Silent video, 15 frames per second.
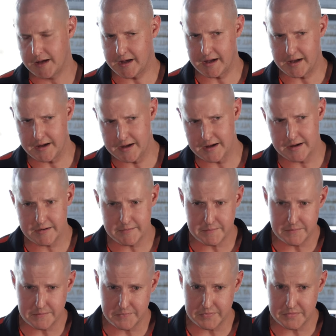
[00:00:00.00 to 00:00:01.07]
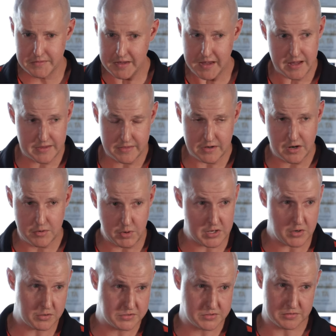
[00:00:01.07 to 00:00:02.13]
And then I
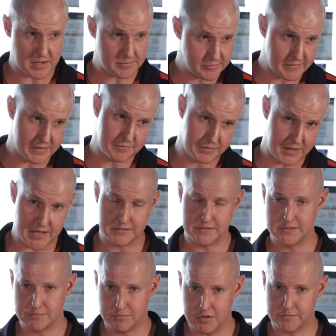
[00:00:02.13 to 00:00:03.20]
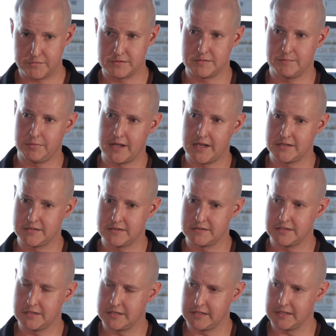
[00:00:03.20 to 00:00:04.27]
went on to a couple of other places, worked for some places
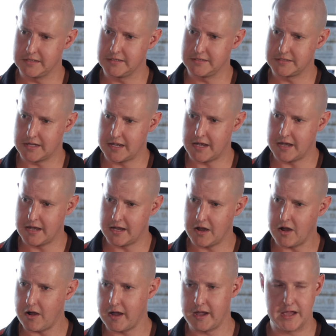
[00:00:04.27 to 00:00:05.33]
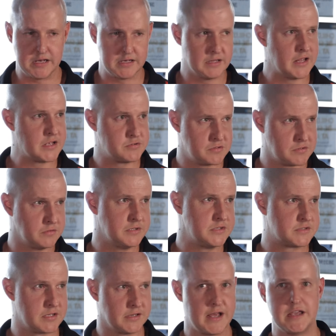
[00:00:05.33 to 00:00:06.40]
that did high-end electrical
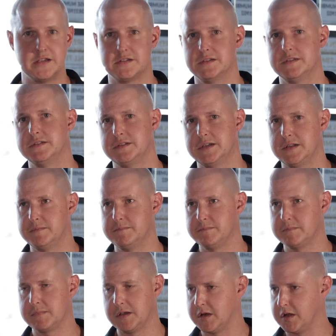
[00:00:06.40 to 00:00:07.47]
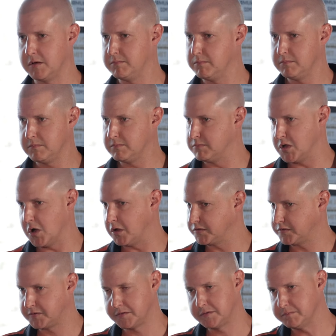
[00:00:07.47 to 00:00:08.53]
installations in, you know,
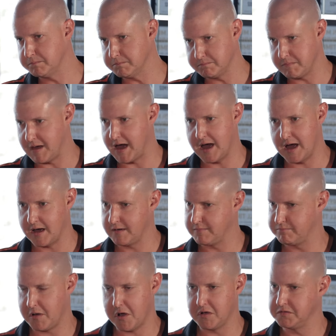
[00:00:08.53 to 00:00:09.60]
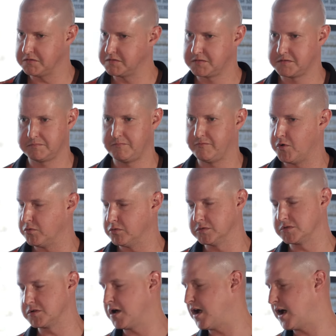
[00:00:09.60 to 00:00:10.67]
yachts, boats,
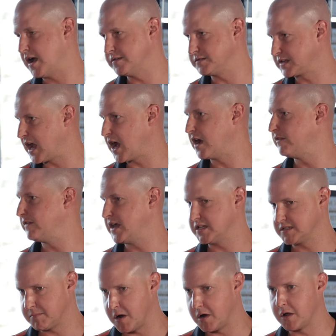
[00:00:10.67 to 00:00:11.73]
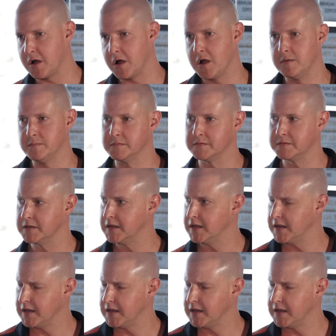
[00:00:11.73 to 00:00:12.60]
four-wheel drives, caravans, motorhomes.